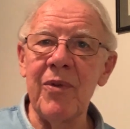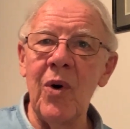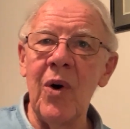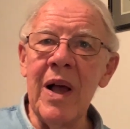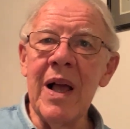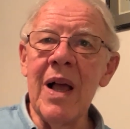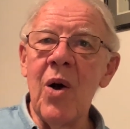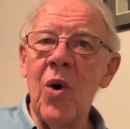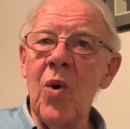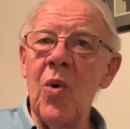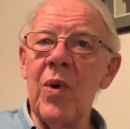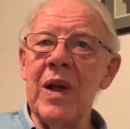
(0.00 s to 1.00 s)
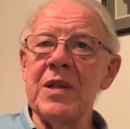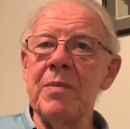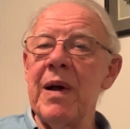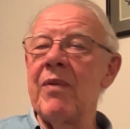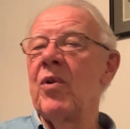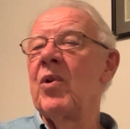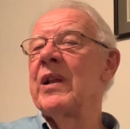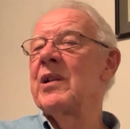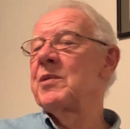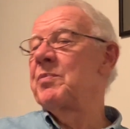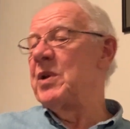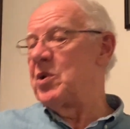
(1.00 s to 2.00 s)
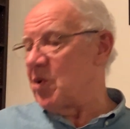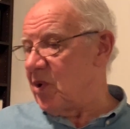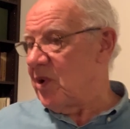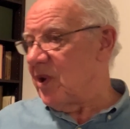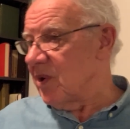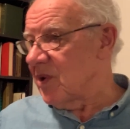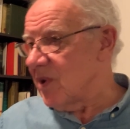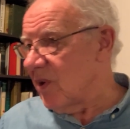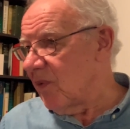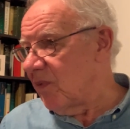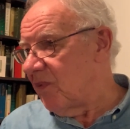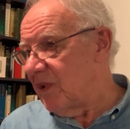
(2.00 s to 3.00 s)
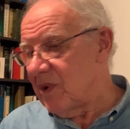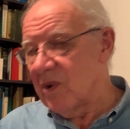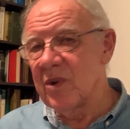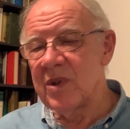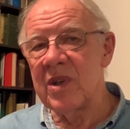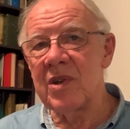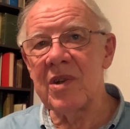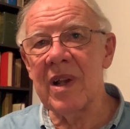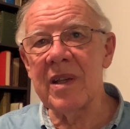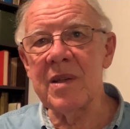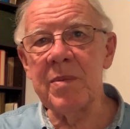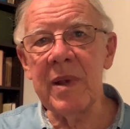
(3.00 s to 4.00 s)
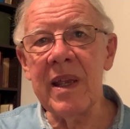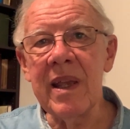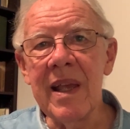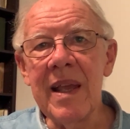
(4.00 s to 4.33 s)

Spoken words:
or always above all else be true to yourself, which of course is Shakespeare.